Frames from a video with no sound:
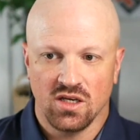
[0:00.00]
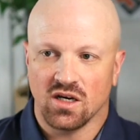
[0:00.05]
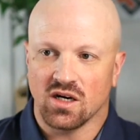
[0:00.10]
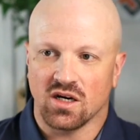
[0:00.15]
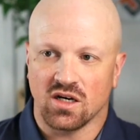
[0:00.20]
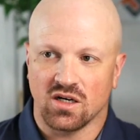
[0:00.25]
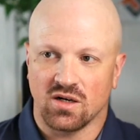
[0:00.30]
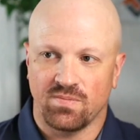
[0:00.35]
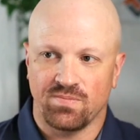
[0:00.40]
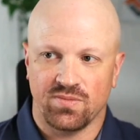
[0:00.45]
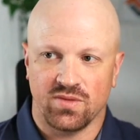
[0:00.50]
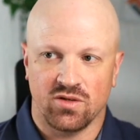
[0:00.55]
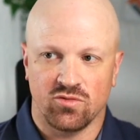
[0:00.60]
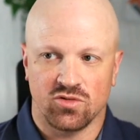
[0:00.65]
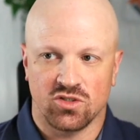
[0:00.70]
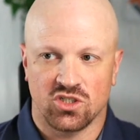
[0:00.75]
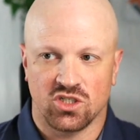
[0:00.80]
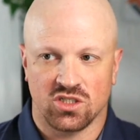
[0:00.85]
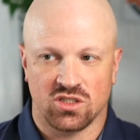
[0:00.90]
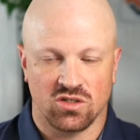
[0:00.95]
It
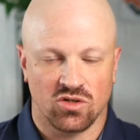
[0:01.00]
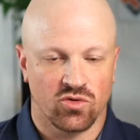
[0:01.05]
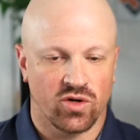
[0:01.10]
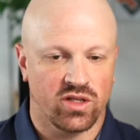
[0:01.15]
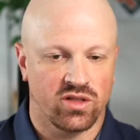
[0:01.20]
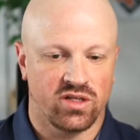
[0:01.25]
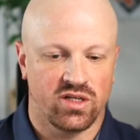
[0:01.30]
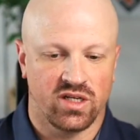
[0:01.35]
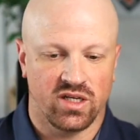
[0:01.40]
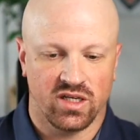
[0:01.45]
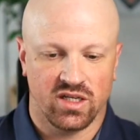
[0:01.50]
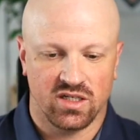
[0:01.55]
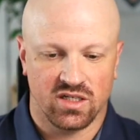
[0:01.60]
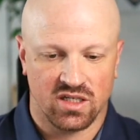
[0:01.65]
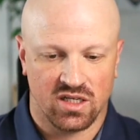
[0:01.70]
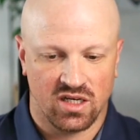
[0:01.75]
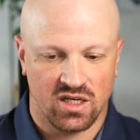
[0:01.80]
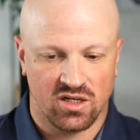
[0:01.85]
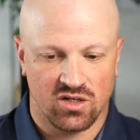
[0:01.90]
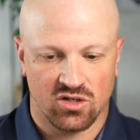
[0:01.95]
was just a great leading
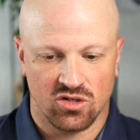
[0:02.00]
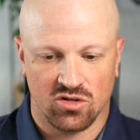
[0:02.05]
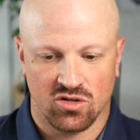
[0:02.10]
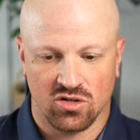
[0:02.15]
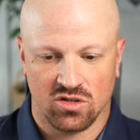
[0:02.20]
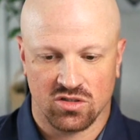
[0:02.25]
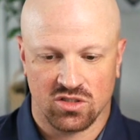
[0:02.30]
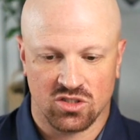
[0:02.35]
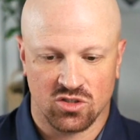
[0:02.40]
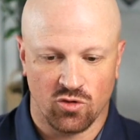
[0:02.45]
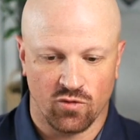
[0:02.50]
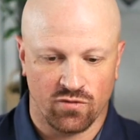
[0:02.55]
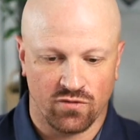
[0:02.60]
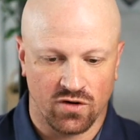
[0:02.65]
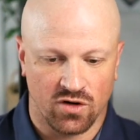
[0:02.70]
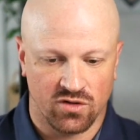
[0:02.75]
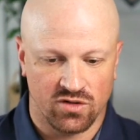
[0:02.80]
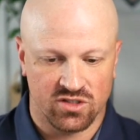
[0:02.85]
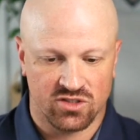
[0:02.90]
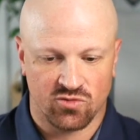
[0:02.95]
indicator. So
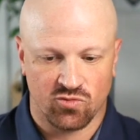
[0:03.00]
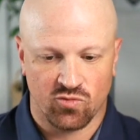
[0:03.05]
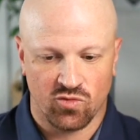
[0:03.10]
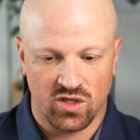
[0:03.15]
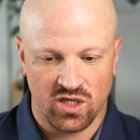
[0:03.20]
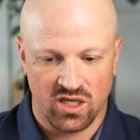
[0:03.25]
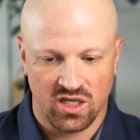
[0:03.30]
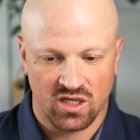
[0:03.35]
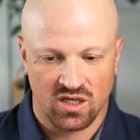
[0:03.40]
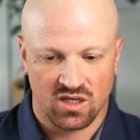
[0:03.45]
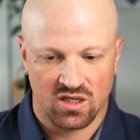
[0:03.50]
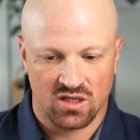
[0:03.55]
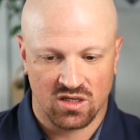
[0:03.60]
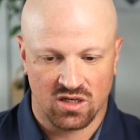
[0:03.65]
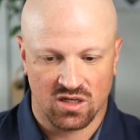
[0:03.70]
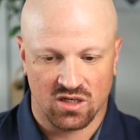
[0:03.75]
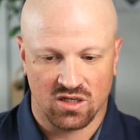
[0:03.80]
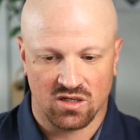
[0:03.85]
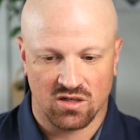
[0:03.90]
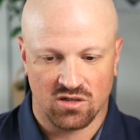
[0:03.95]
far this week,
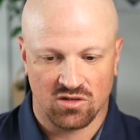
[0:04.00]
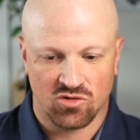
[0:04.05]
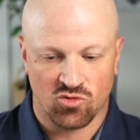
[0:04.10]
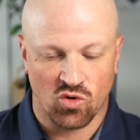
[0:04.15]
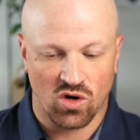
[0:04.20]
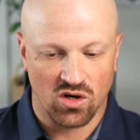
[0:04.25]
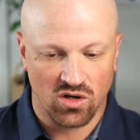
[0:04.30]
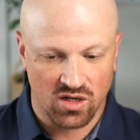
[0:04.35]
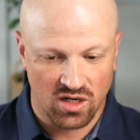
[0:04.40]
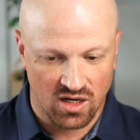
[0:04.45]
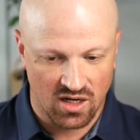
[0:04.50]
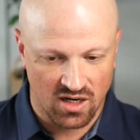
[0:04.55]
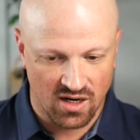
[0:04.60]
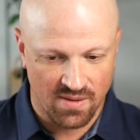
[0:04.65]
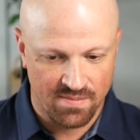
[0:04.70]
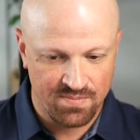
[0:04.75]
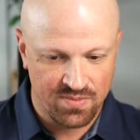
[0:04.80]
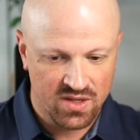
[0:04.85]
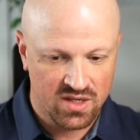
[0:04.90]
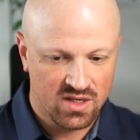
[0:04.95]

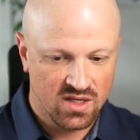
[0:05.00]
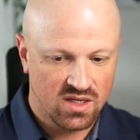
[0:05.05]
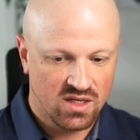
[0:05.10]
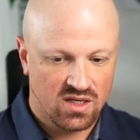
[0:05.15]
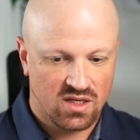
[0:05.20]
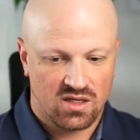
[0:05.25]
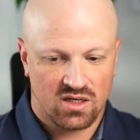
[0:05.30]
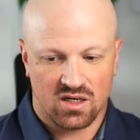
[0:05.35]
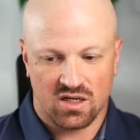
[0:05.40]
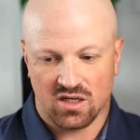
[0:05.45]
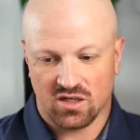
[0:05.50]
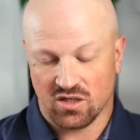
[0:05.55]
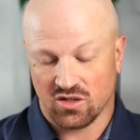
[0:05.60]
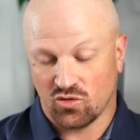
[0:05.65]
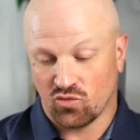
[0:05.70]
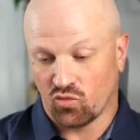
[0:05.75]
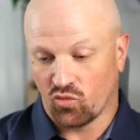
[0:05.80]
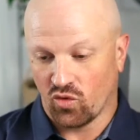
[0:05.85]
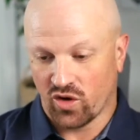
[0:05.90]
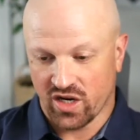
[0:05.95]
Qualcomm,
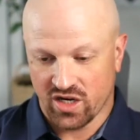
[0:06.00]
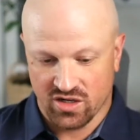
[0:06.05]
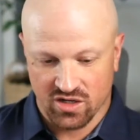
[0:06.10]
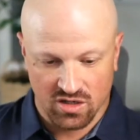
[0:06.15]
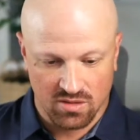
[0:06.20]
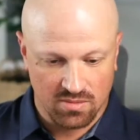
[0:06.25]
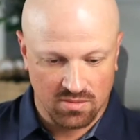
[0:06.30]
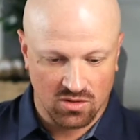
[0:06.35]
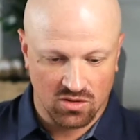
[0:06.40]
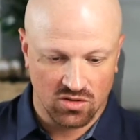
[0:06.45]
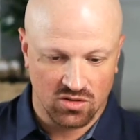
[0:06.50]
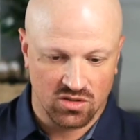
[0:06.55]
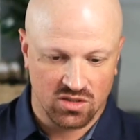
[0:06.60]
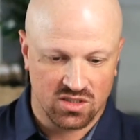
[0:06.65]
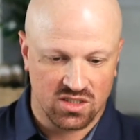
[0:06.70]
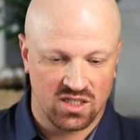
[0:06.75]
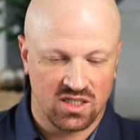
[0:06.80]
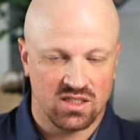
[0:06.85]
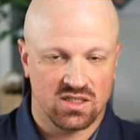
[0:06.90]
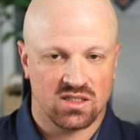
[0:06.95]
great
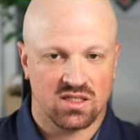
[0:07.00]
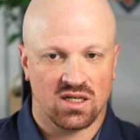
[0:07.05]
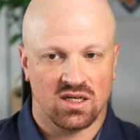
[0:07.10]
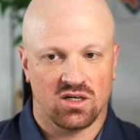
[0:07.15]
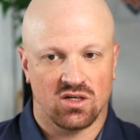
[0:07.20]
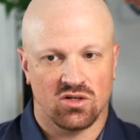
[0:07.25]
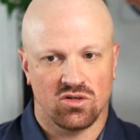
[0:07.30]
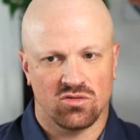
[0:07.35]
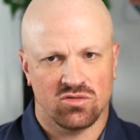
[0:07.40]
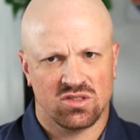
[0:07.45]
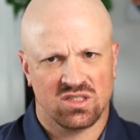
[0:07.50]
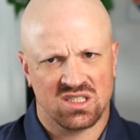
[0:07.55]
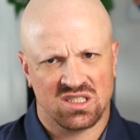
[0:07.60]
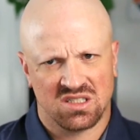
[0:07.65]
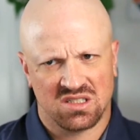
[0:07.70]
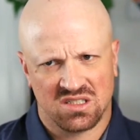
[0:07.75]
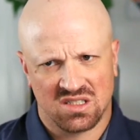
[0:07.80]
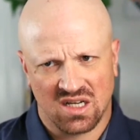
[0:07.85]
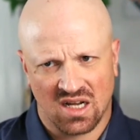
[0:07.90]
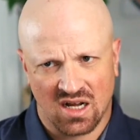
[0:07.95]
numbers. Intel,
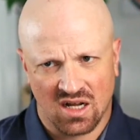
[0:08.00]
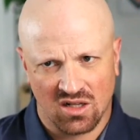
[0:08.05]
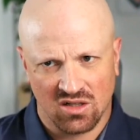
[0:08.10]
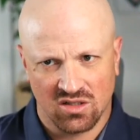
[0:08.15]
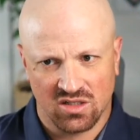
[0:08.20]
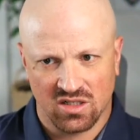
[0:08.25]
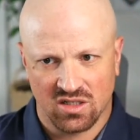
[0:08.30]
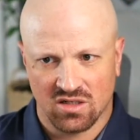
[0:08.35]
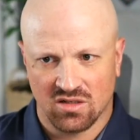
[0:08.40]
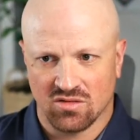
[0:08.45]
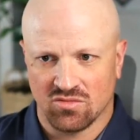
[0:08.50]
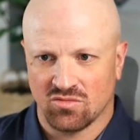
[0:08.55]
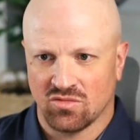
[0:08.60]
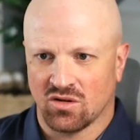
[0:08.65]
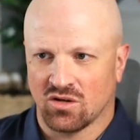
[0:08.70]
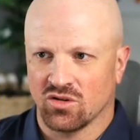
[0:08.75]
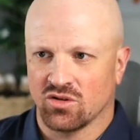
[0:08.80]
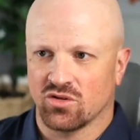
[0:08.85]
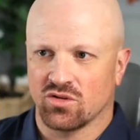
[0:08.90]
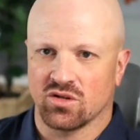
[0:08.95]
solid,
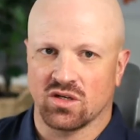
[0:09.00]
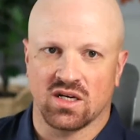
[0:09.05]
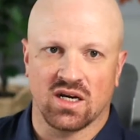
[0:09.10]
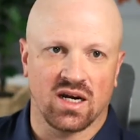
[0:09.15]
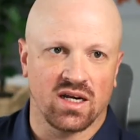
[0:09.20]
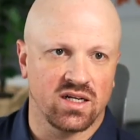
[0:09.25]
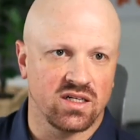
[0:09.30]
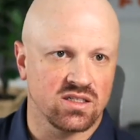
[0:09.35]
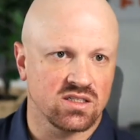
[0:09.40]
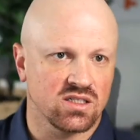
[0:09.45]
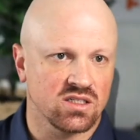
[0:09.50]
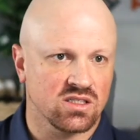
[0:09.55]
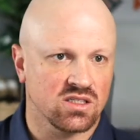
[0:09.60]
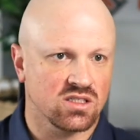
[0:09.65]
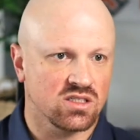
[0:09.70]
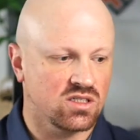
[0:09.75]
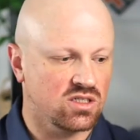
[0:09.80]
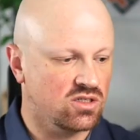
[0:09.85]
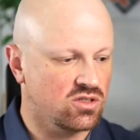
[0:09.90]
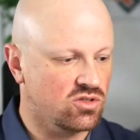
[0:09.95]
although the guidance is
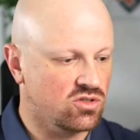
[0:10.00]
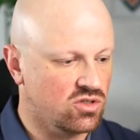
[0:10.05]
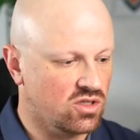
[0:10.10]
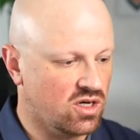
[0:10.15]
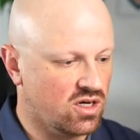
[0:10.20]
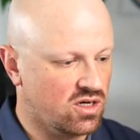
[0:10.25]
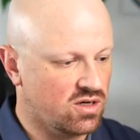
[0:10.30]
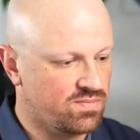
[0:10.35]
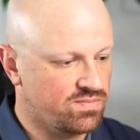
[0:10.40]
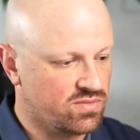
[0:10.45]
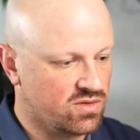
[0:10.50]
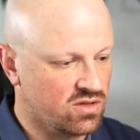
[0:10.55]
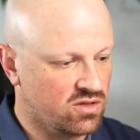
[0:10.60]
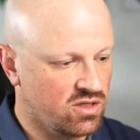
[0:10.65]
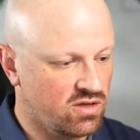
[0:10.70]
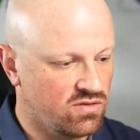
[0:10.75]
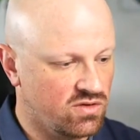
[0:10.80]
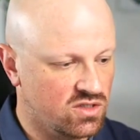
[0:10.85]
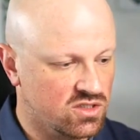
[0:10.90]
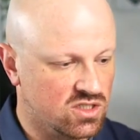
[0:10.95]
still
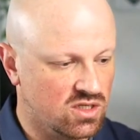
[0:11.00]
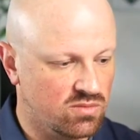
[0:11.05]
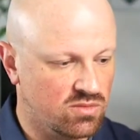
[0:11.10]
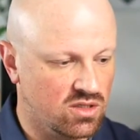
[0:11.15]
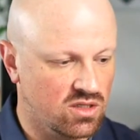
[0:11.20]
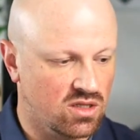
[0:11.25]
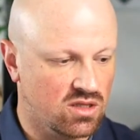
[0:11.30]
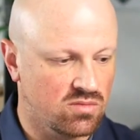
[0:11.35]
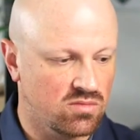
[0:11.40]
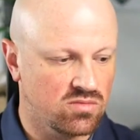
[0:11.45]
leaving something